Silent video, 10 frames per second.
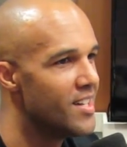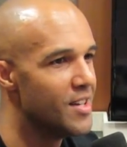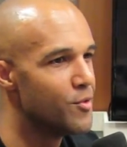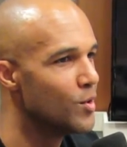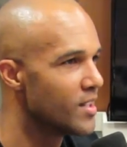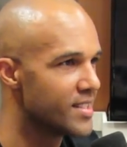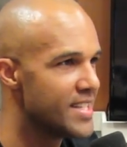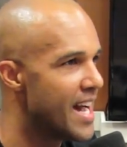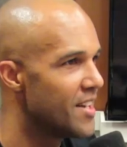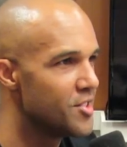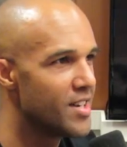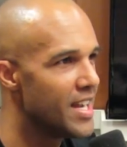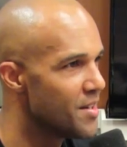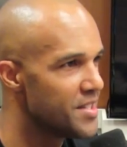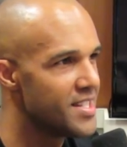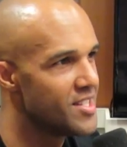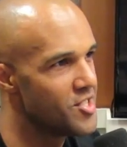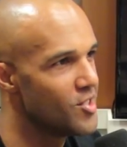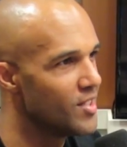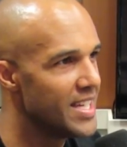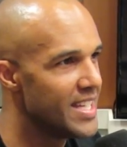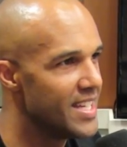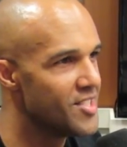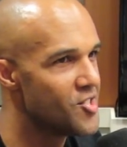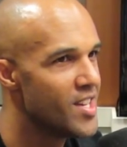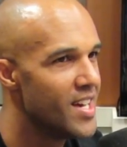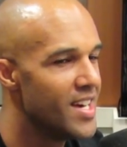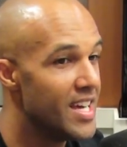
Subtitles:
if you look down your heritage and your lineage,